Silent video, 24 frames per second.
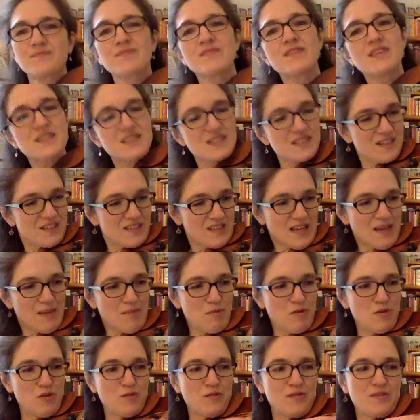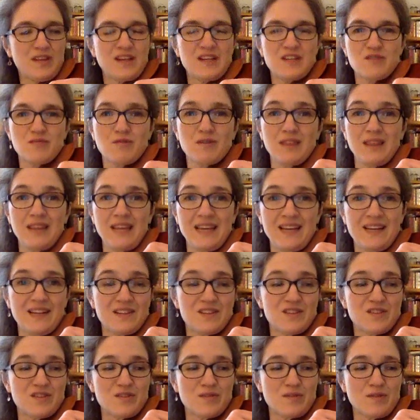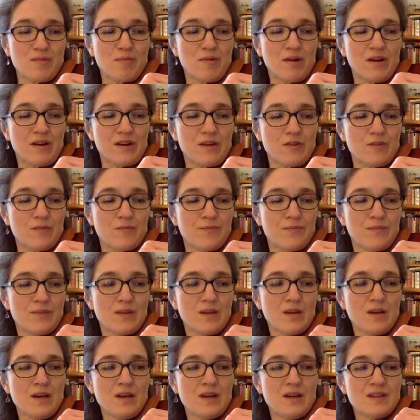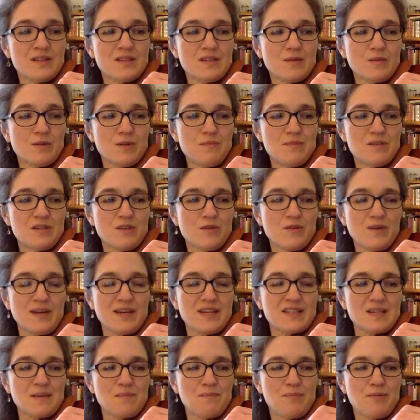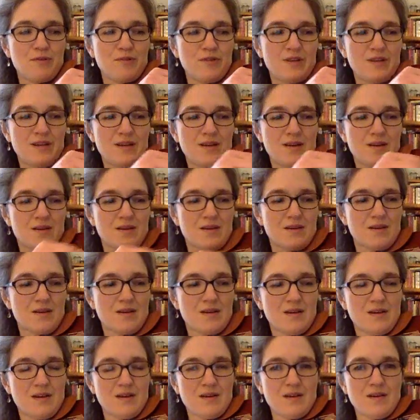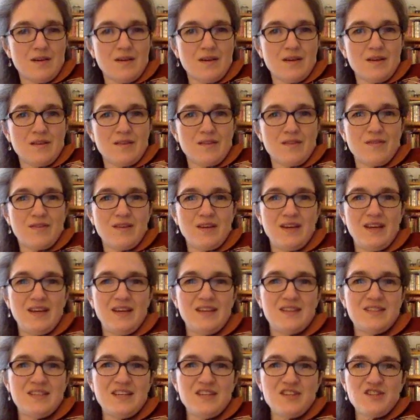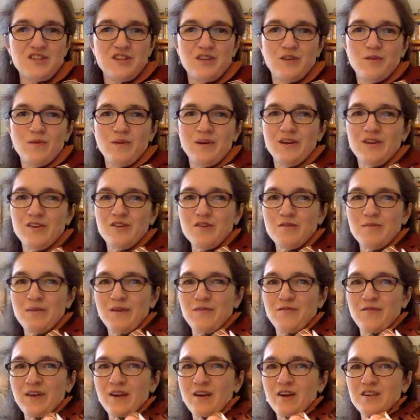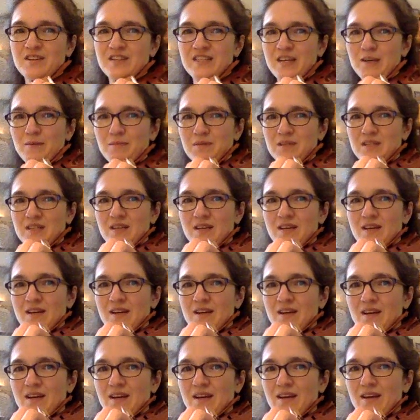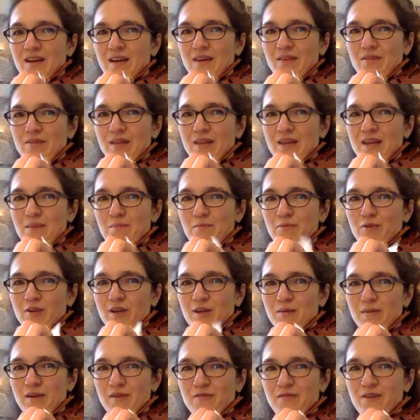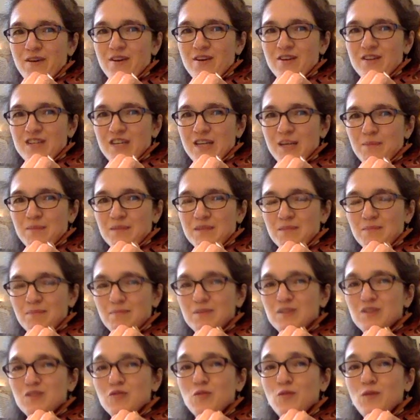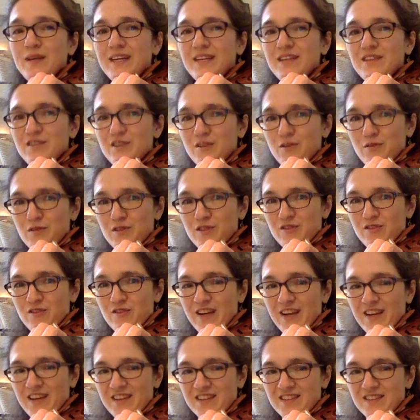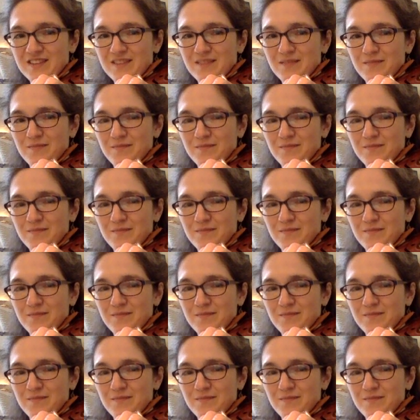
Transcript: This is a move that is related to vibrato. So what I'm doing is I'm putting the tissue under my fingertips, and then I'm putting my fingertips between two strings.